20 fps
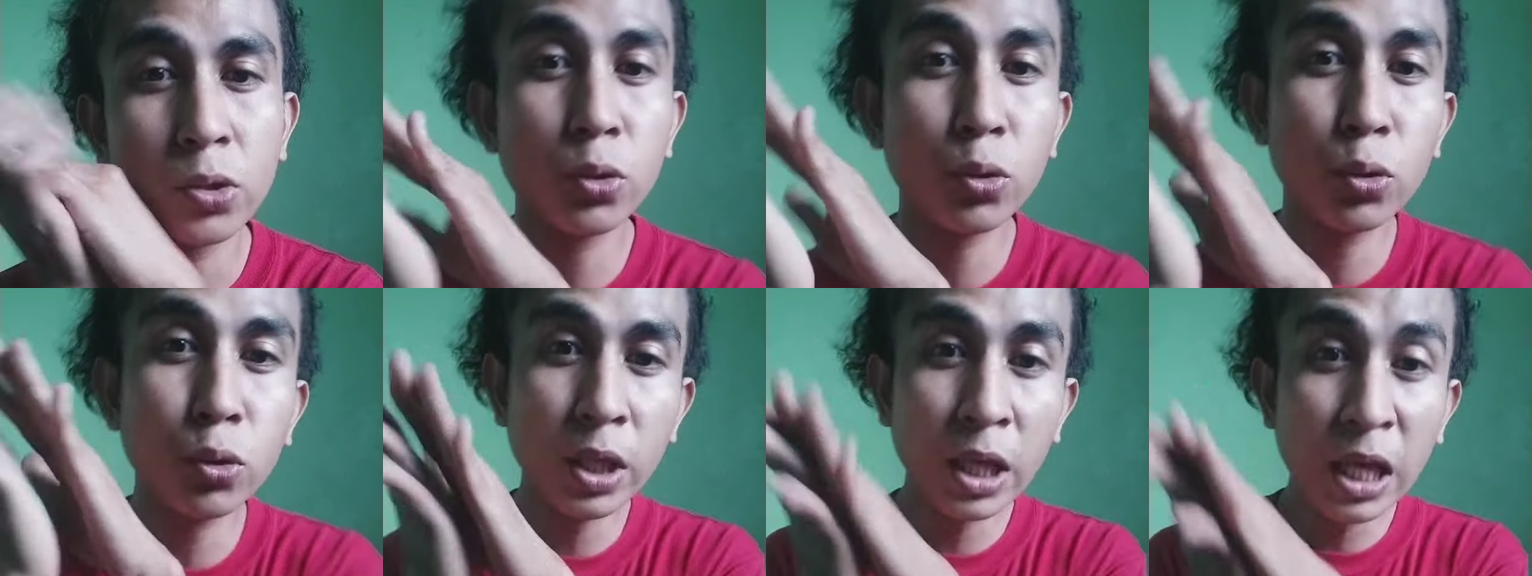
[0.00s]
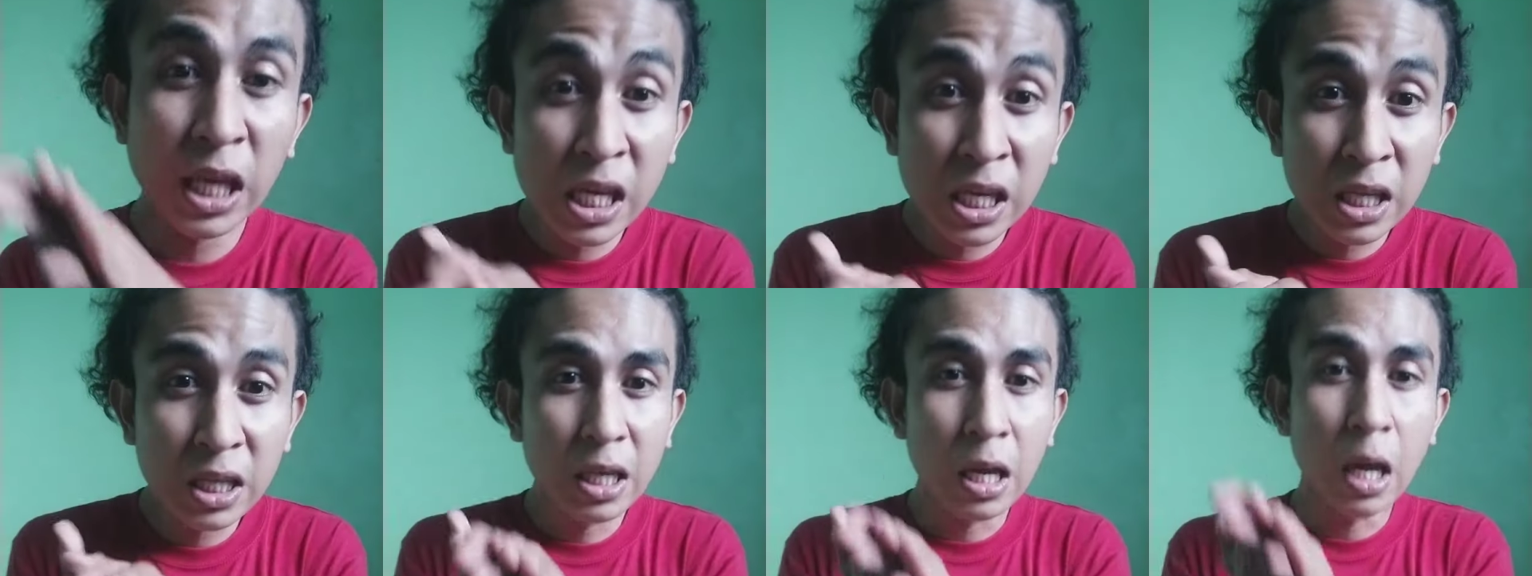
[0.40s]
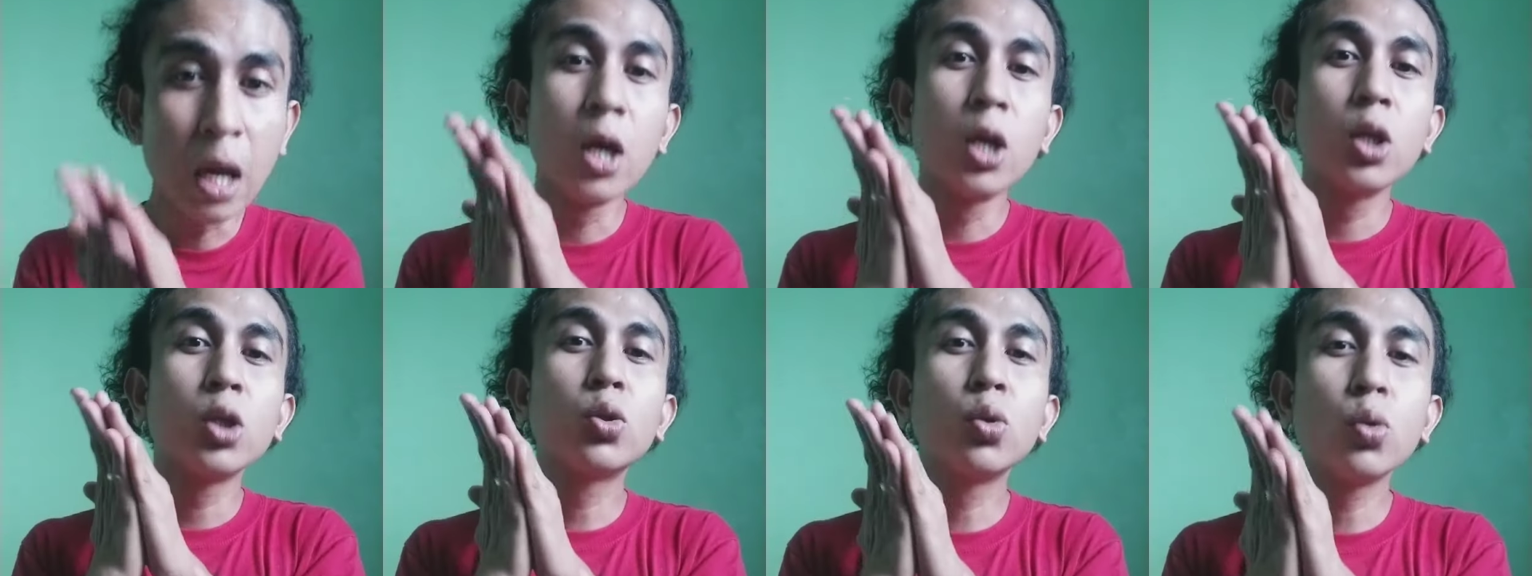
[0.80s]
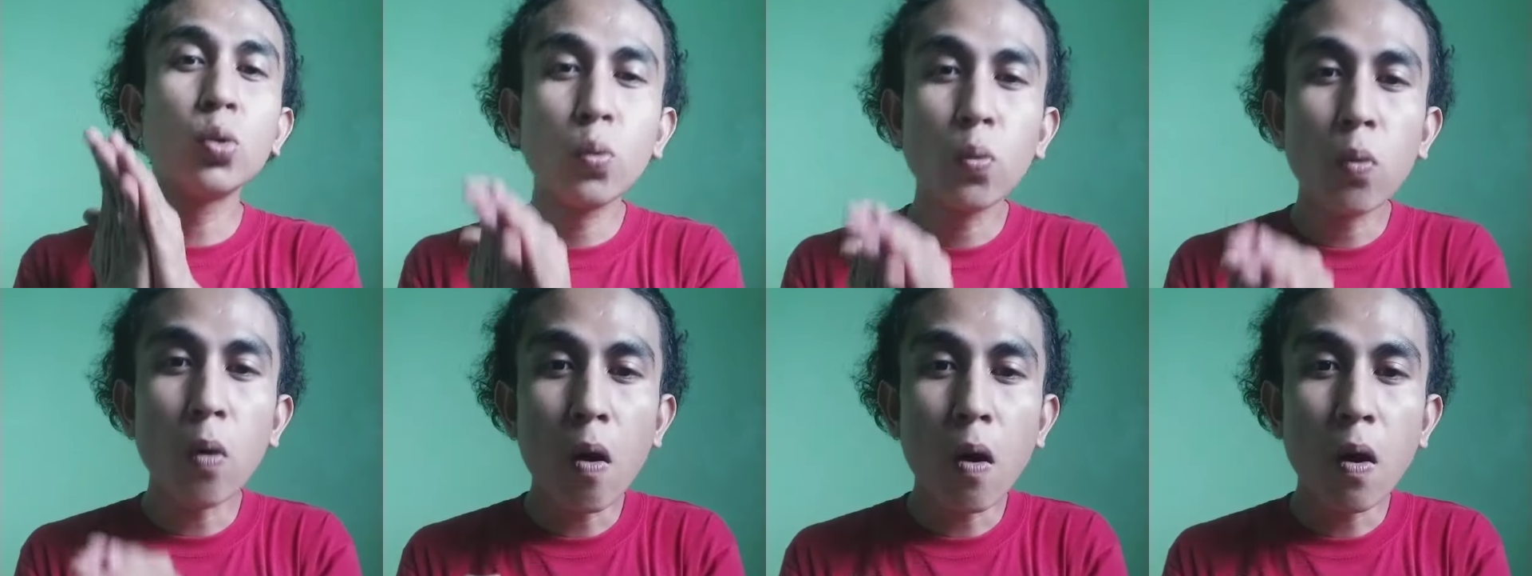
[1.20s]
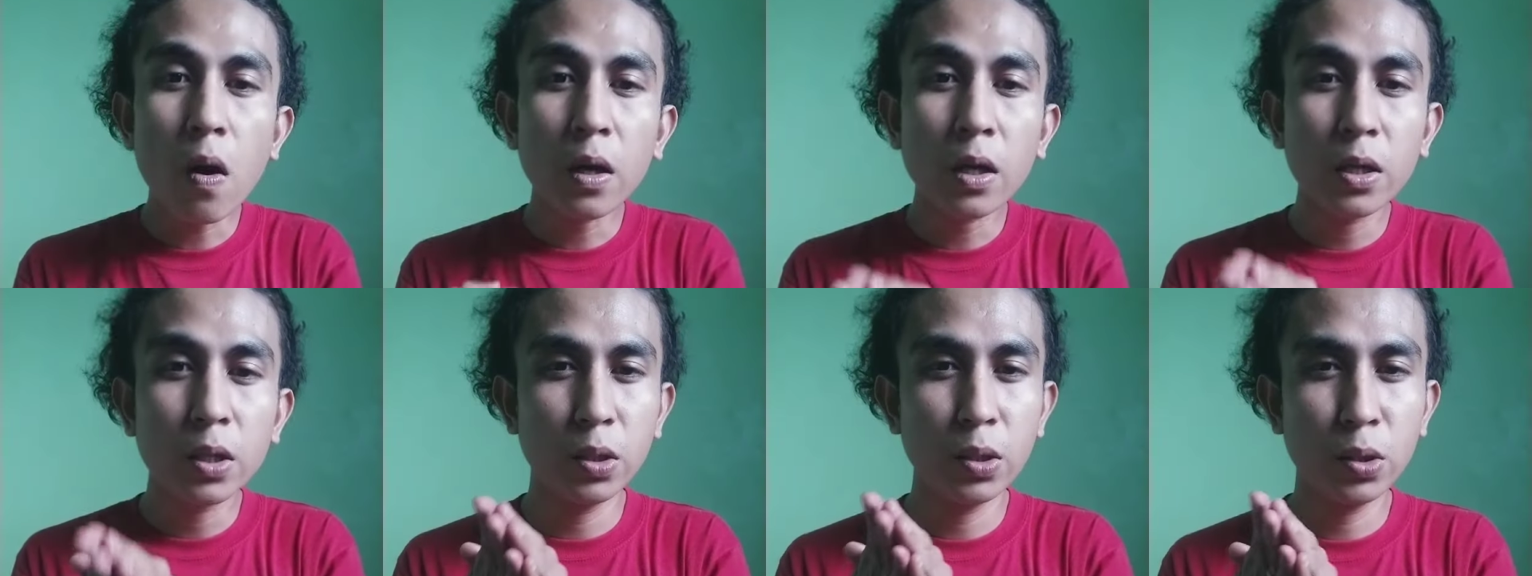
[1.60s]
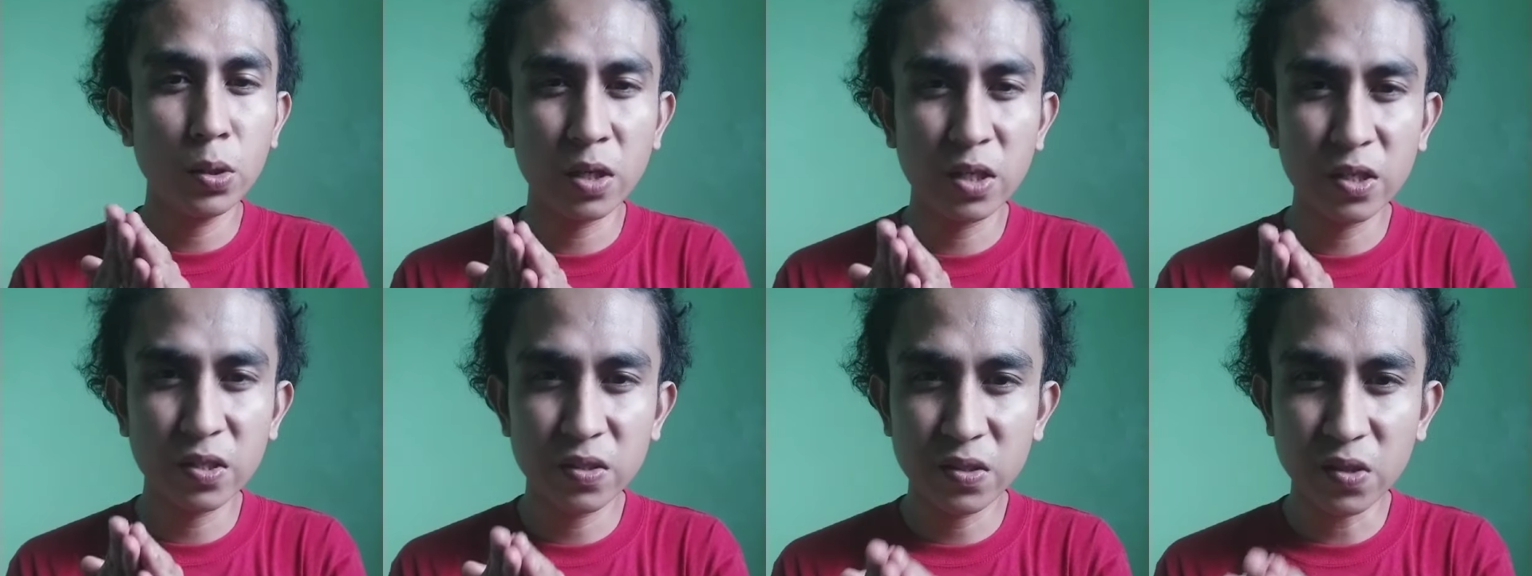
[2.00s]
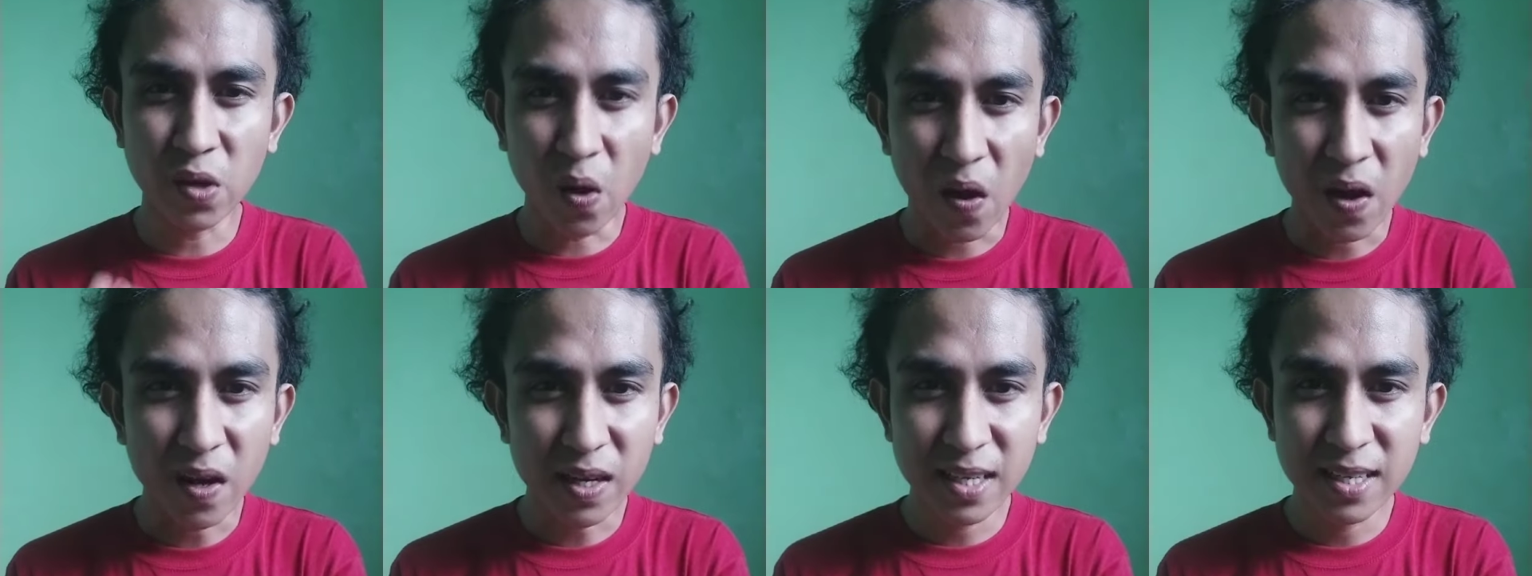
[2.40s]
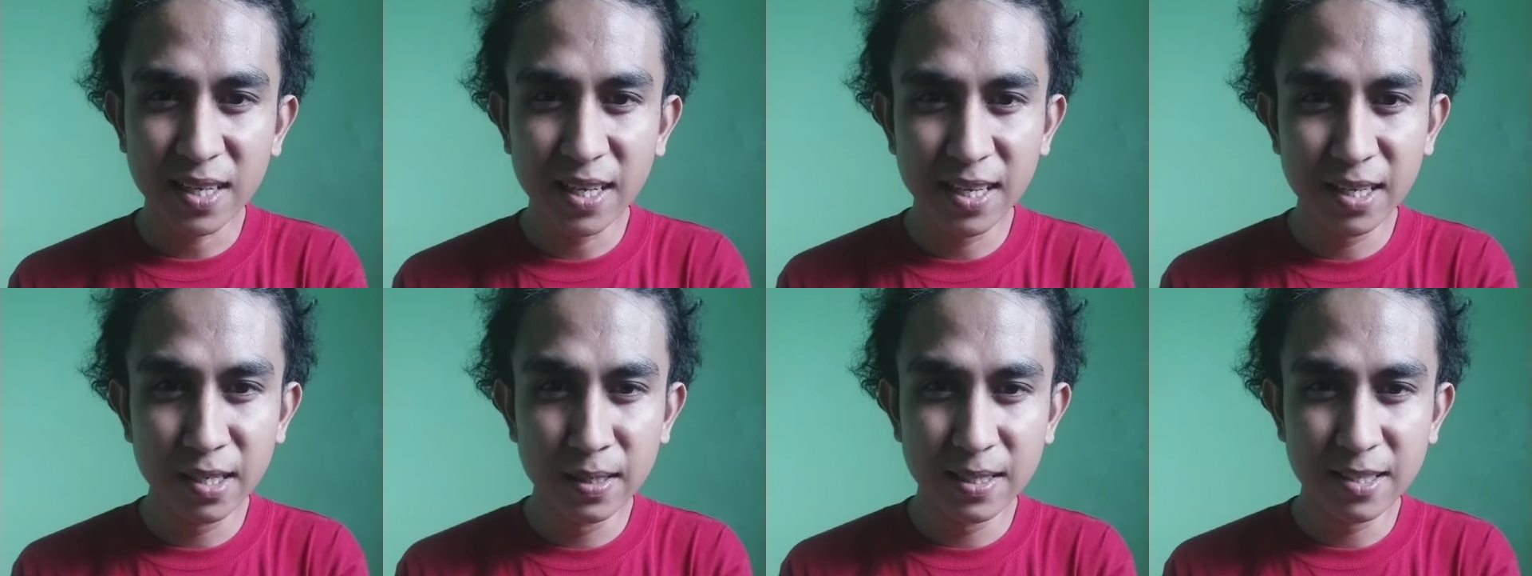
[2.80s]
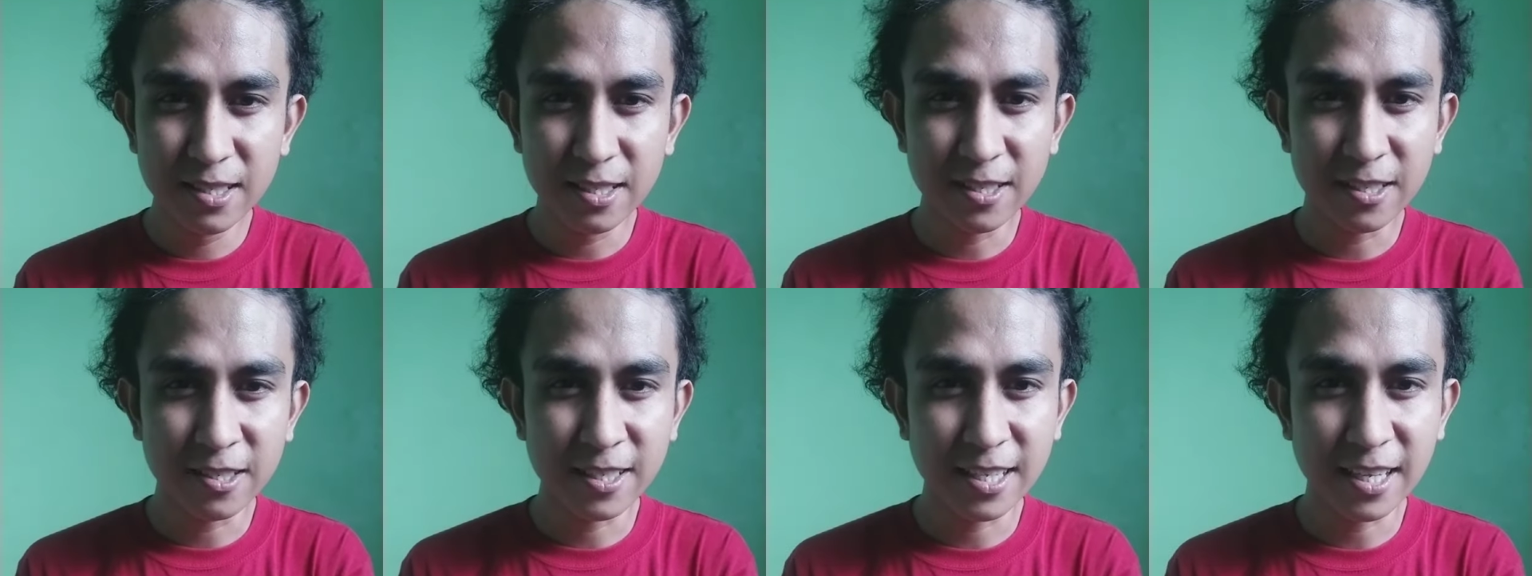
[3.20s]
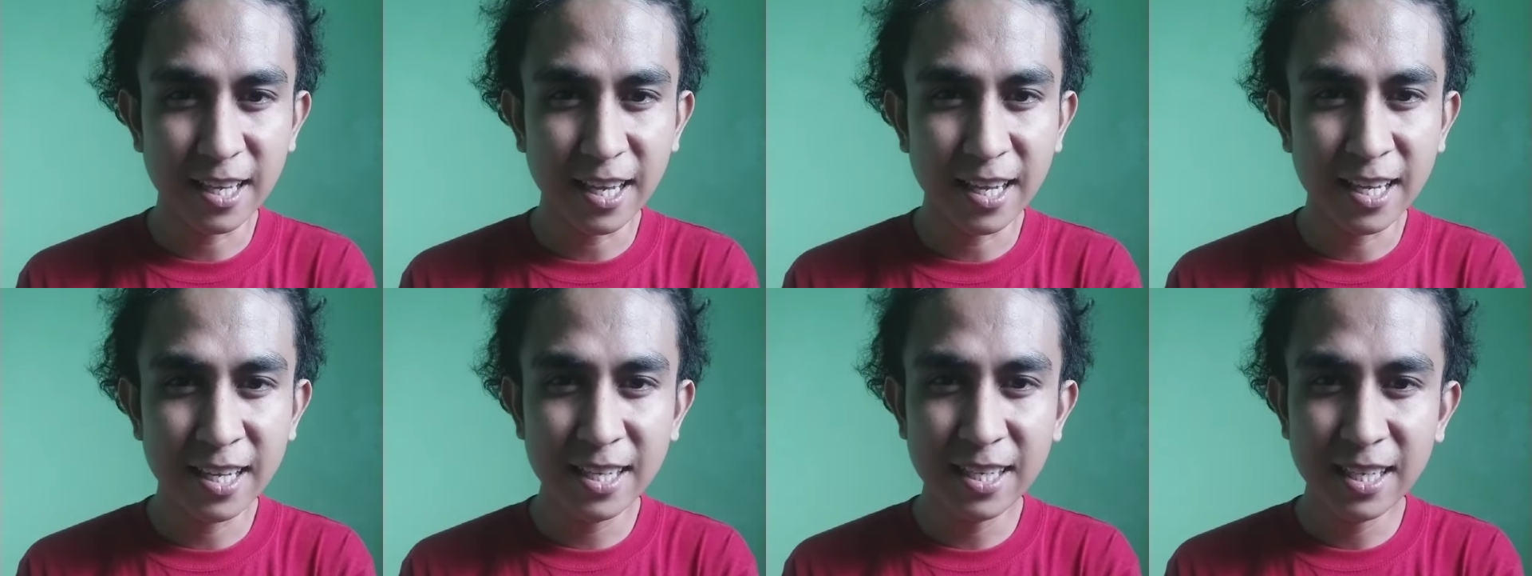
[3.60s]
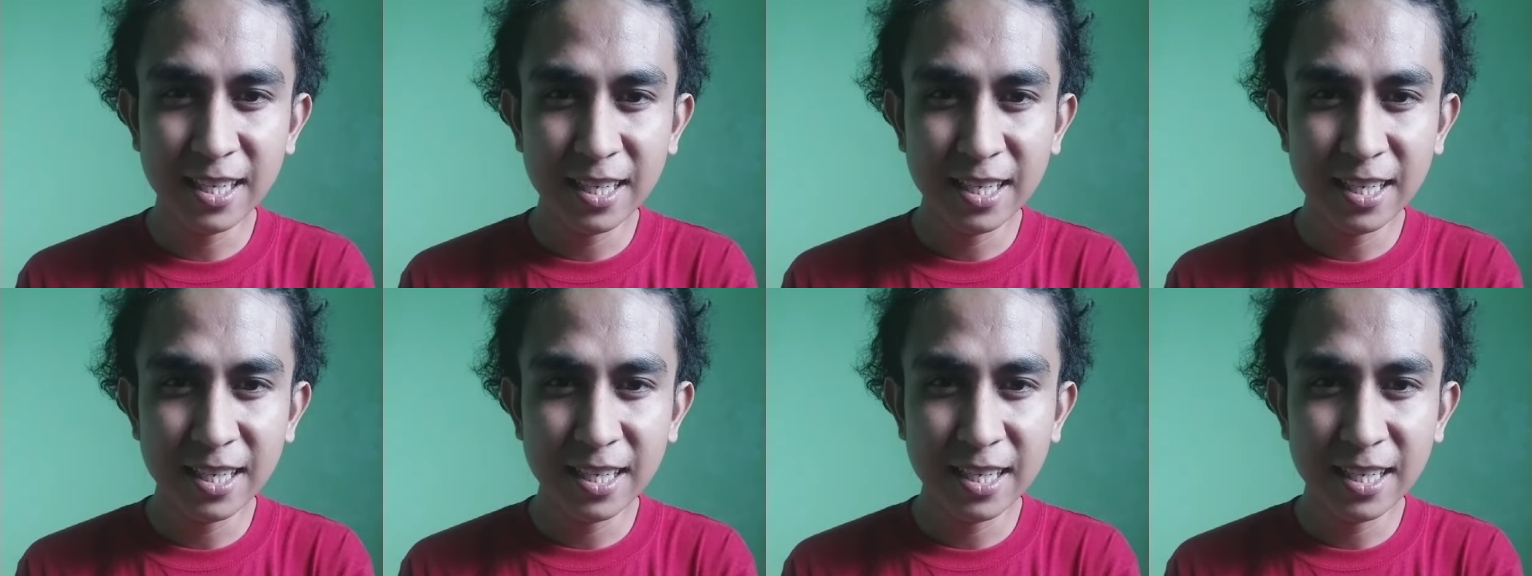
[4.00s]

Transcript: You need to walk your talk, okay?